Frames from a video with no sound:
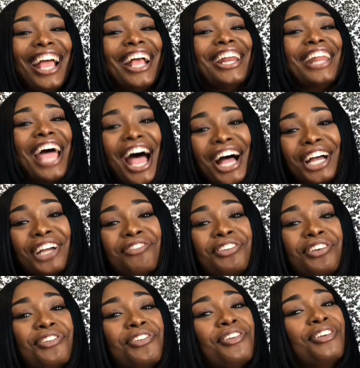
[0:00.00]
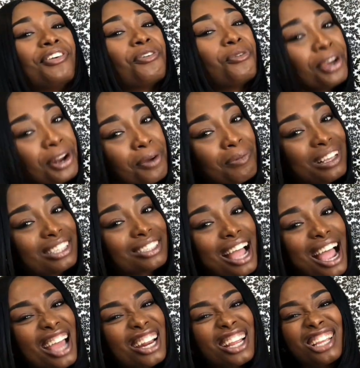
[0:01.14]
Now, if you went on
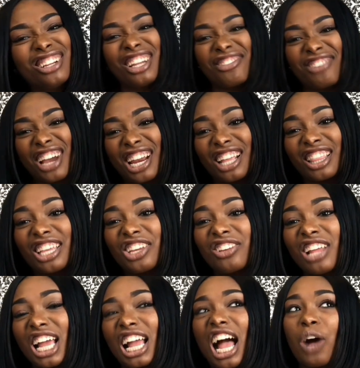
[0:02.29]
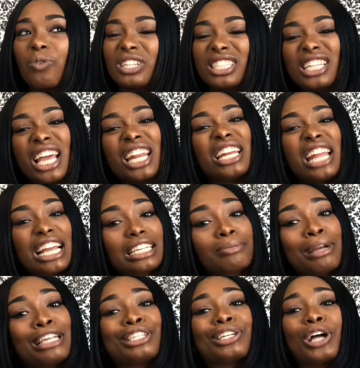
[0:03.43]
Misguided and you didn't find anything you like, I would say the next
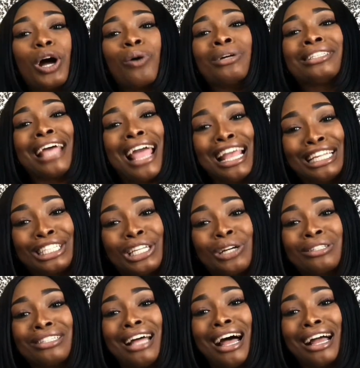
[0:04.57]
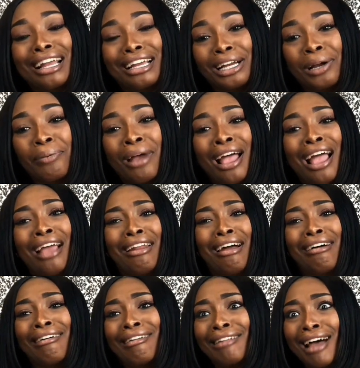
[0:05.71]
place to go is ASOS.com.
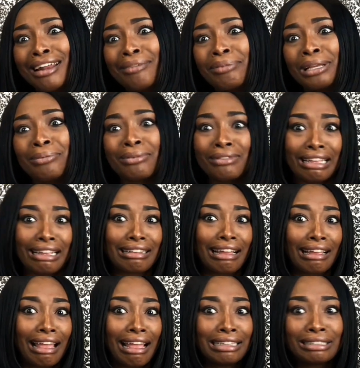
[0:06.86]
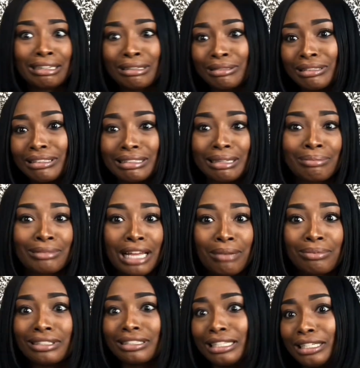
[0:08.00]
Now, a lot of people think like ASOS is some type
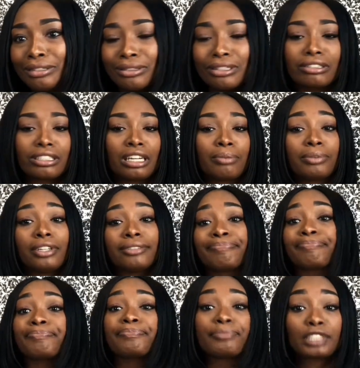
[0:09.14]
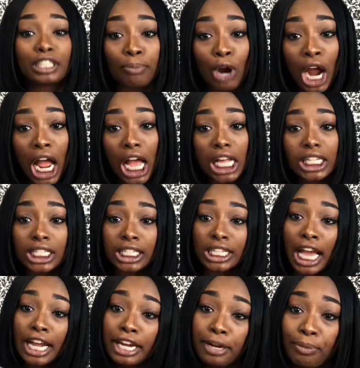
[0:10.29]
of secret or something. Surprise, it's
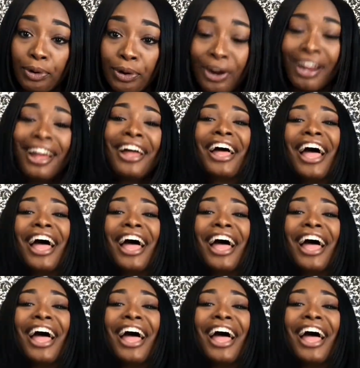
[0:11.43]
not anymore.